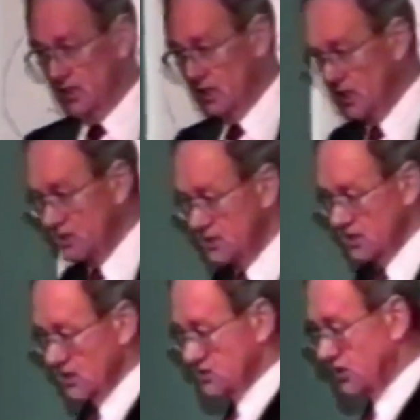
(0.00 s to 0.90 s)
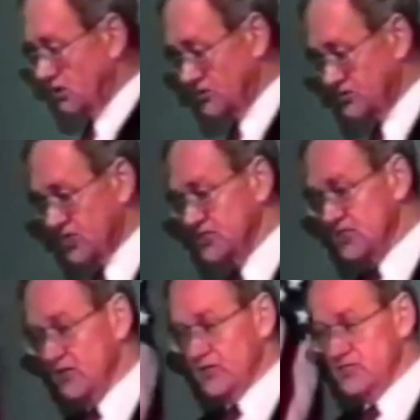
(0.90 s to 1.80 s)
And so since
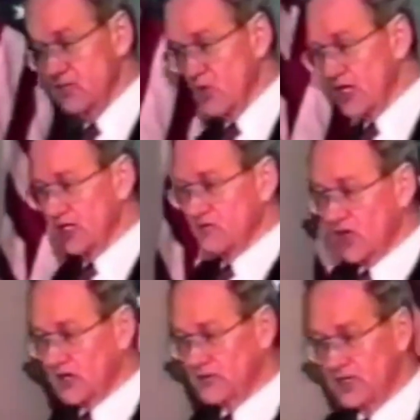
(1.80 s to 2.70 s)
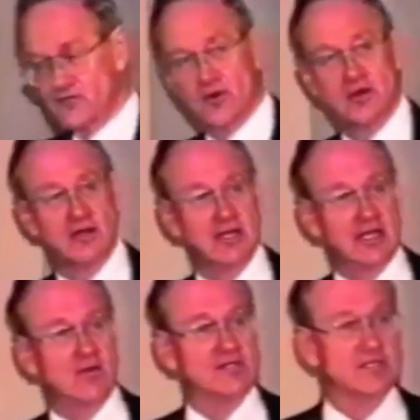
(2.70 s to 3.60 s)
there was some work involved, therefore
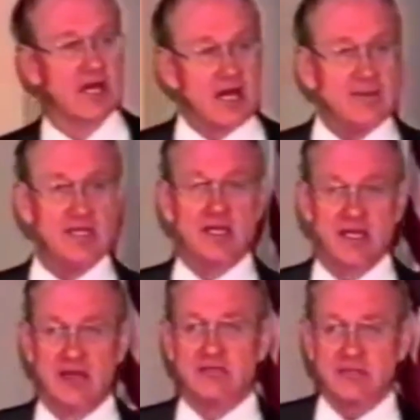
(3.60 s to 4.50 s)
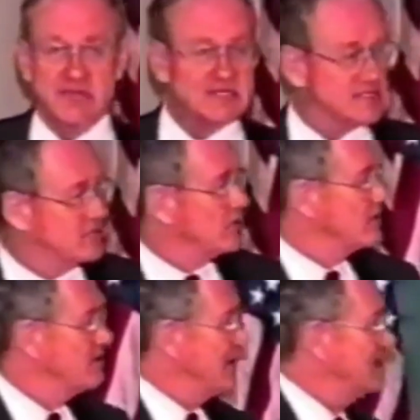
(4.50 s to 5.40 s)
it wasn't a hobby, it was a business. And whether
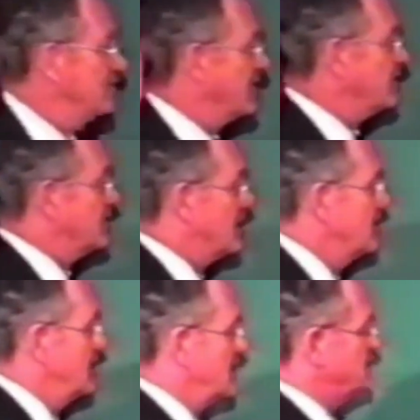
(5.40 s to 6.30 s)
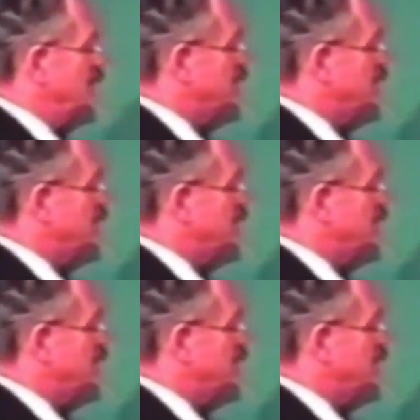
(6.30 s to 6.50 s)
he made any money or not isn't